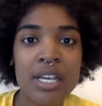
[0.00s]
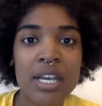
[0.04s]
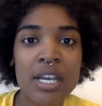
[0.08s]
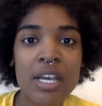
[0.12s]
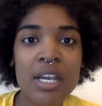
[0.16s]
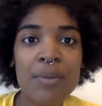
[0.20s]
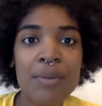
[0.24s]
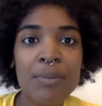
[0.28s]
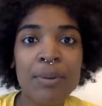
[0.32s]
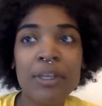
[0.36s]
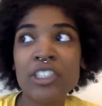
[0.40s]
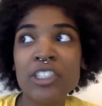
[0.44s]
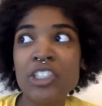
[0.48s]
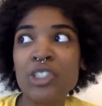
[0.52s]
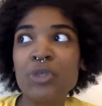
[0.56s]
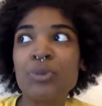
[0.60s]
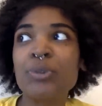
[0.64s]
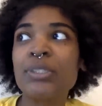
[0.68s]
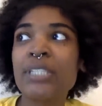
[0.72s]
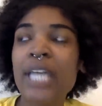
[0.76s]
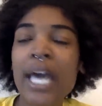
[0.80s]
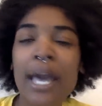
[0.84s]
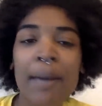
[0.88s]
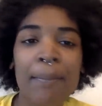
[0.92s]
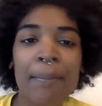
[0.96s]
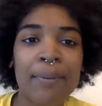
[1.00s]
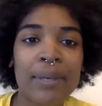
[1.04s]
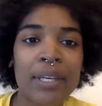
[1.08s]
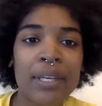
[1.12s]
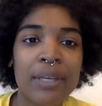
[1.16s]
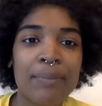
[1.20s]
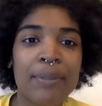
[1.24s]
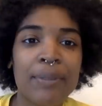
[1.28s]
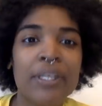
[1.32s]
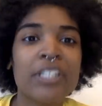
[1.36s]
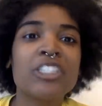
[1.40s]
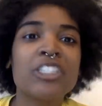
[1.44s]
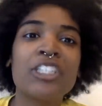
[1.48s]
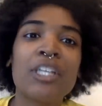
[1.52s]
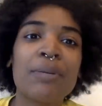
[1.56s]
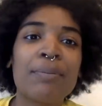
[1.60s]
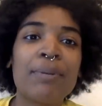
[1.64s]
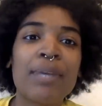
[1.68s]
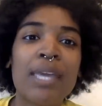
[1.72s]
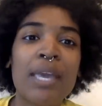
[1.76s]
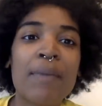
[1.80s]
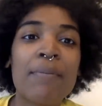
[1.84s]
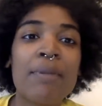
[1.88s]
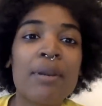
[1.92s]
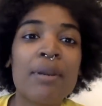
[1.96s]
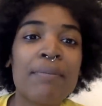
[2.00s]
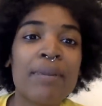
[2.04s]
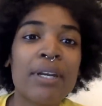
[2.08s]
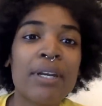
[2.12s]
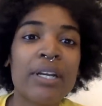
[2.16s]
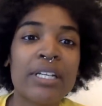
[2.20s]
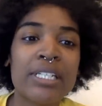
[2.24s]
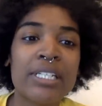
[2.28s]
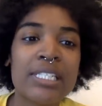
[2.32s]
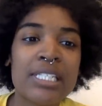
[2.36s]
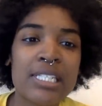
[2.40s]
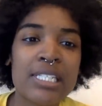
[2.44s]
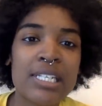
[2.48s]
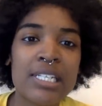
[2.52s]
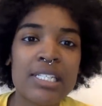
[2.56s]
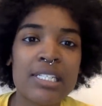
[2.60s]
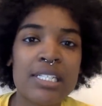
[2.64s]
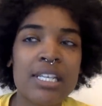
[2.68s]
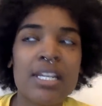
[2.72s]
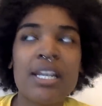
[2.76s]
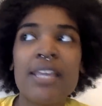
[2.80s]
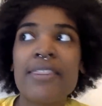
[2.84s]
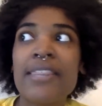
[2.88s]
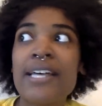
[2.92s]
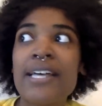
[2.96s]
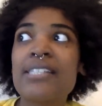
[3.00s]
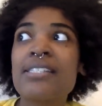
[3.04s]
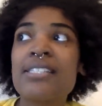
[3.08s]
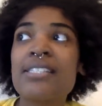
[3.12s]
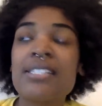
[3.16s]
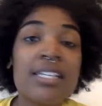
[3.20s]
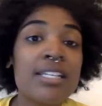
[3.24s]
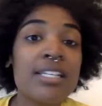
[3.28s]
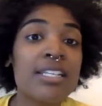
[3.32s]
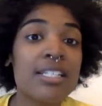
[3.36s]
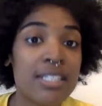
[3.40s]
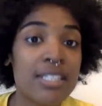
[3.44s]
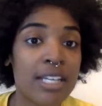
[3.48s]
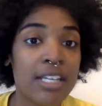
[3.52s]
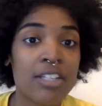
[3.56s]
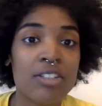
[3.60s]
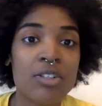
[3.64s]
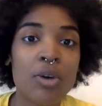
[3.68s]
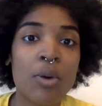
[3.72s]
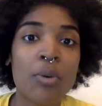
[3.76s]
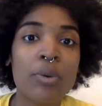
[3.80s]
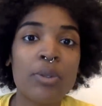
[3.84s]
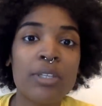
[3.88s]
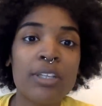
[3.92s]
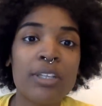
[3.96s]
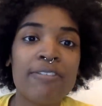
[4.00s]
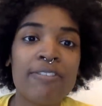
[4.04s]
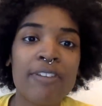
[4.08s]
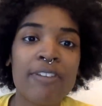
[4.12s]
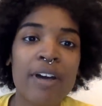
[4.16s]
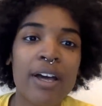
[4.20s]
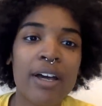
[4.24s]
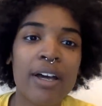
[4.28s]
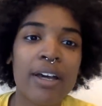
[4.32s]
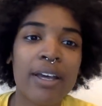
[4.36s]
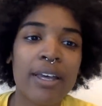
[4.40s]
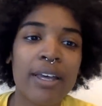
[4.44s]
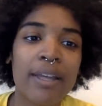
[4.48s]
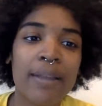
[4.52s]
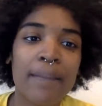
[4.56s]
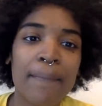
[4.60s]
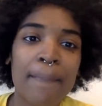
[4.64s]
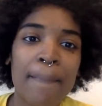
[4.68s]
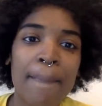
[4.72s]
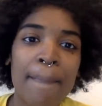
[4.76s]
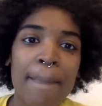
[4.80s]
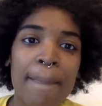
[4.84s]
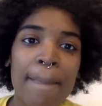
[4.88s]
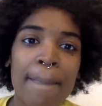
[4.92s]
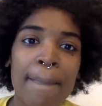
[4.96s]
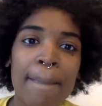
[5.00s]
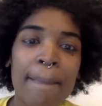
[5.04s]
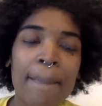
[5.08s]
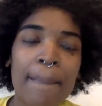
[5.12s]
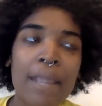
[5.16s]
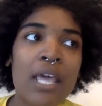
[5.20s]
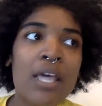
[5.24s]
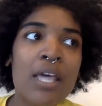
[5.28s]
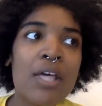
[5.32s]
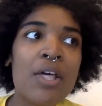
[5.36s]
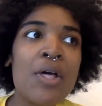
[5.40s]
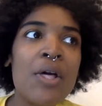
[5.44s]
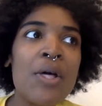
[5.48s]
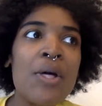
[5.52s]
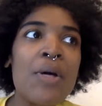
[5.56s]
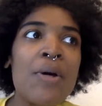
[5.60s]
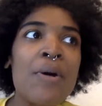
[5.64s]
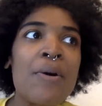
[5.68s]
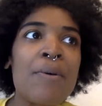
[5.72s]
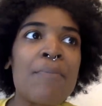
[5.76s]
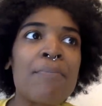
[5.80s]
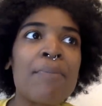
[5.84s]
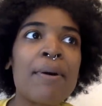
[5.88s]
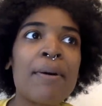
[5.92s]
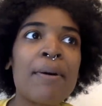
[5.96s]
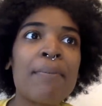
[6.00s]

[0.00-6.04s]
because she was happy because she had became an American citizen, and that scene is like totally fine. But